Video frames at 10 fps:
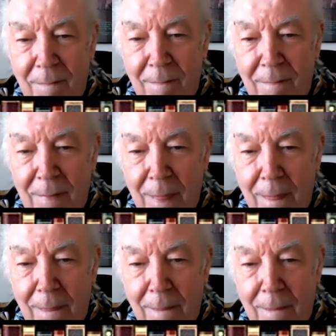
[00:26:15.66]

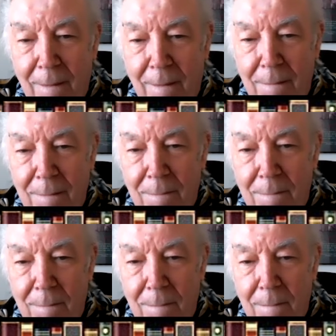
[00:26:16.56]

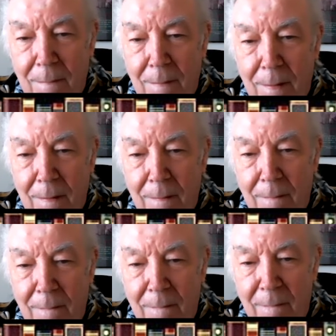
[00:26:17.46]

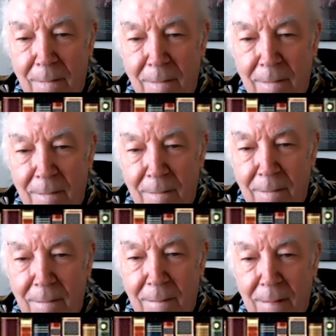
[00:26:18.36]

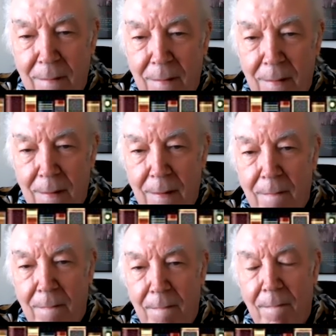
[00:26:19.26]

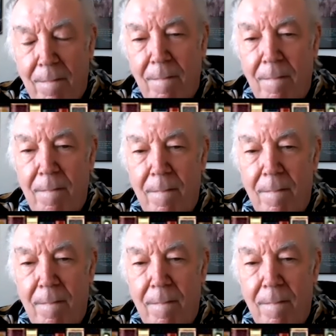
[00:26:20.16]
(silent)